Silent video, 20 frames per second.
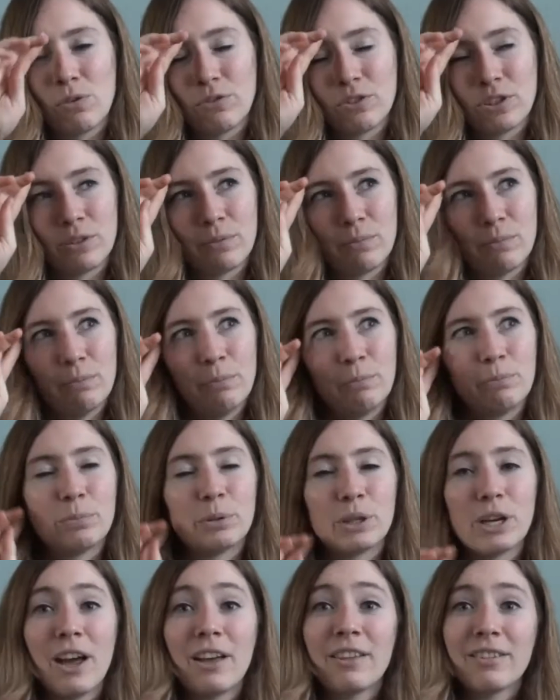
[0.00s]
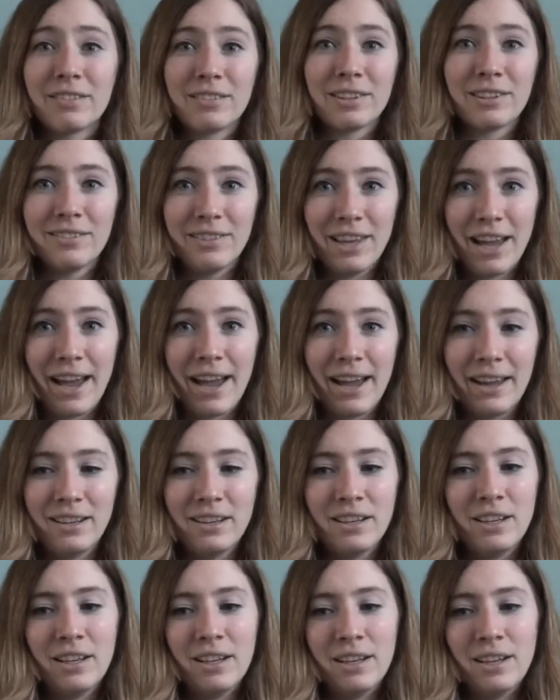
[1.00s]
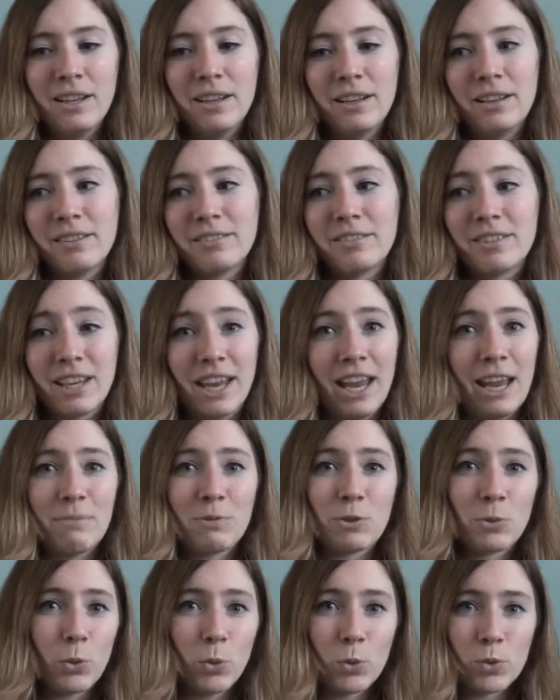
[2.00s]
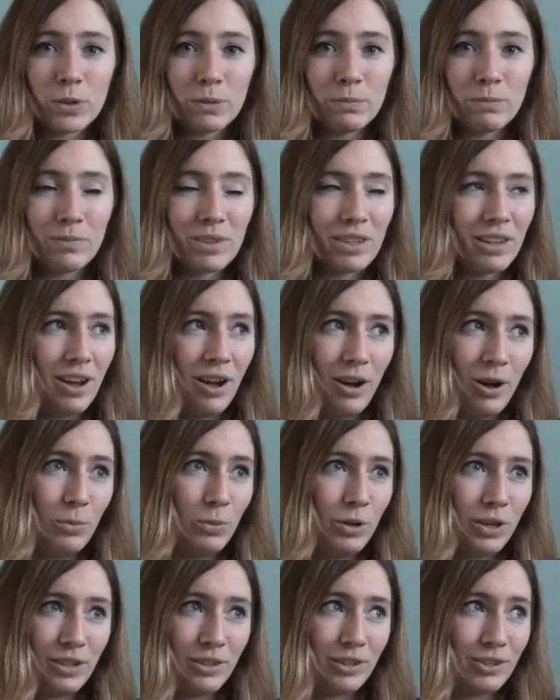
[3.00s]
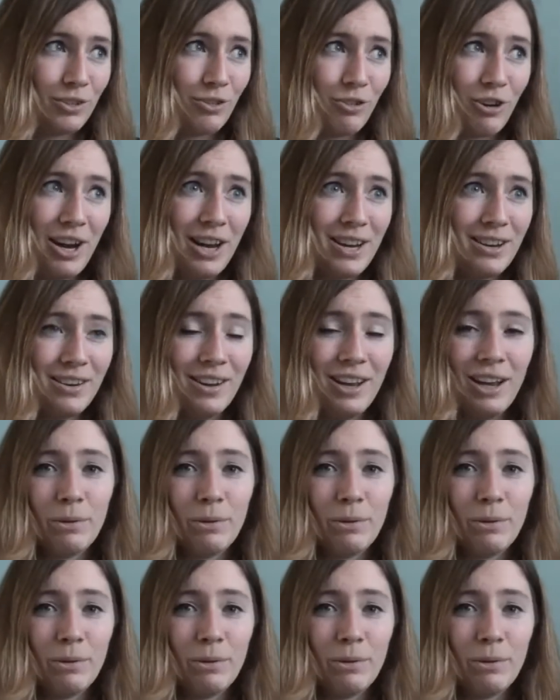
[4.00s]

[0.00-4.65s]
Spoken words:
often. But other than that, the game is awesome. The artwork looks great.